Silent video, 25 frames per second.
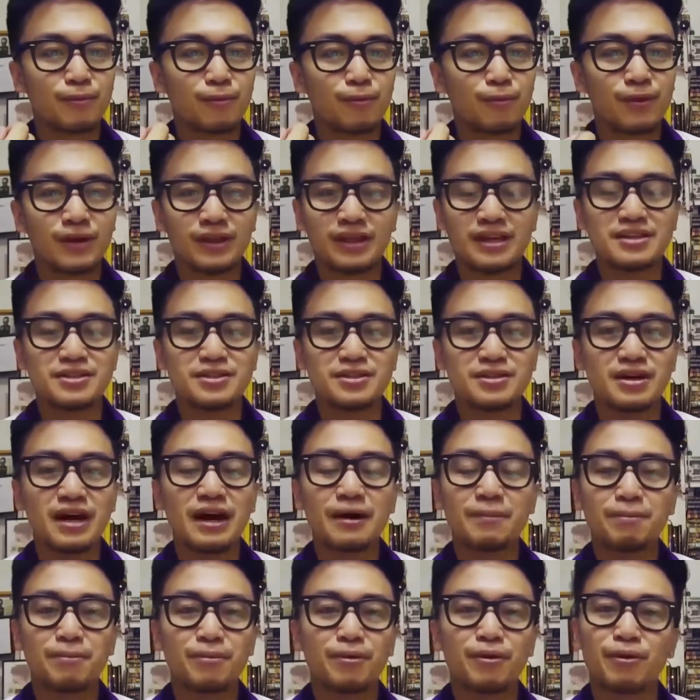what is
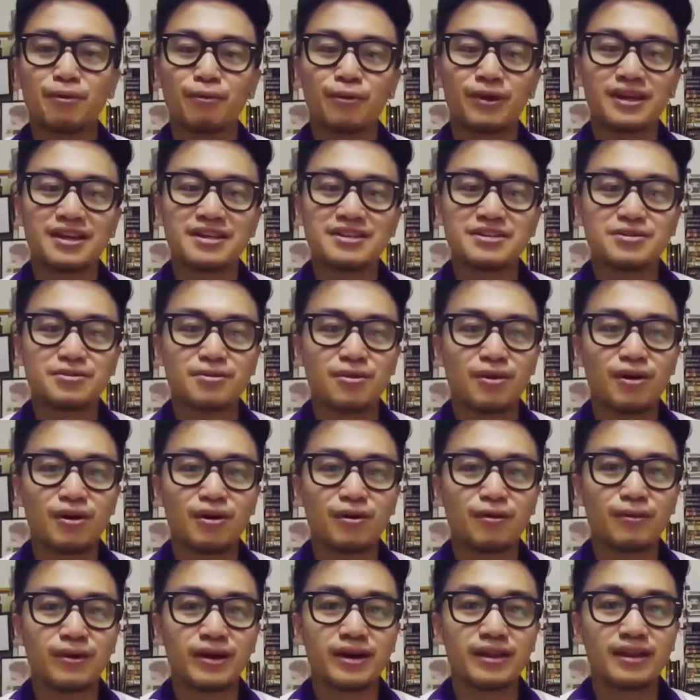up or what is
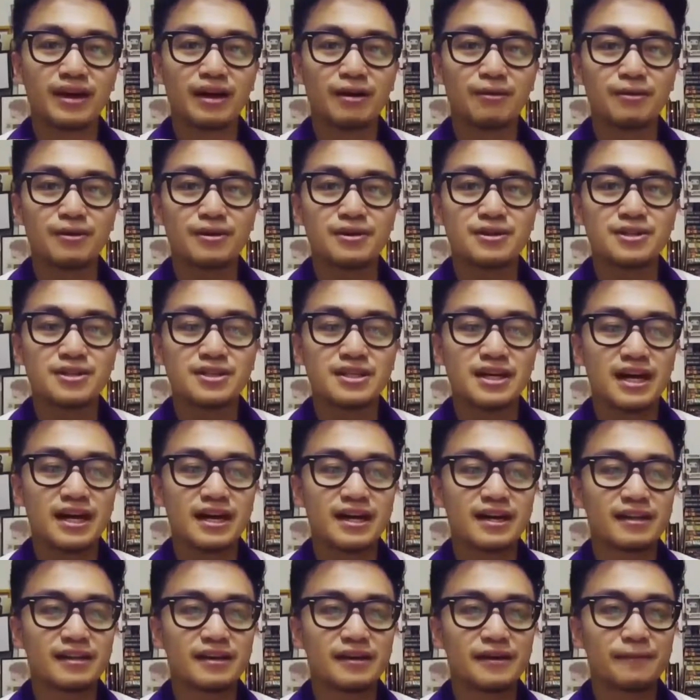wrong with our
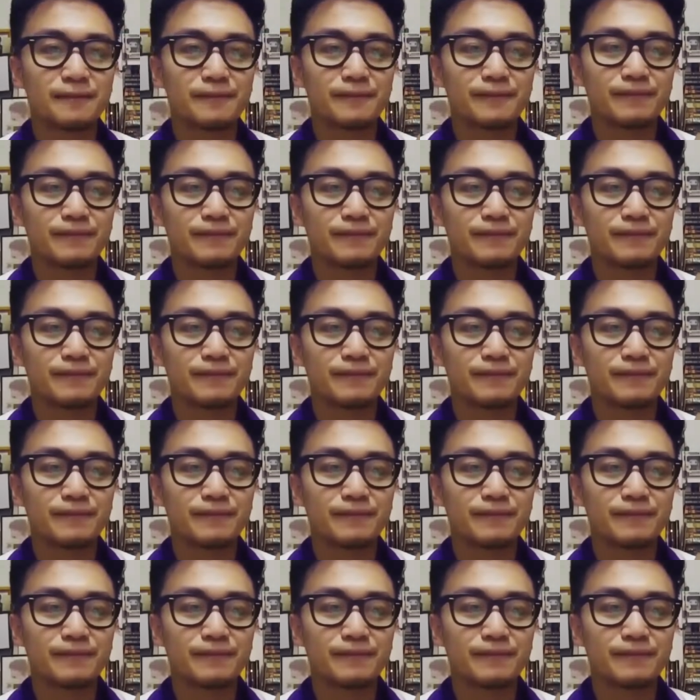society.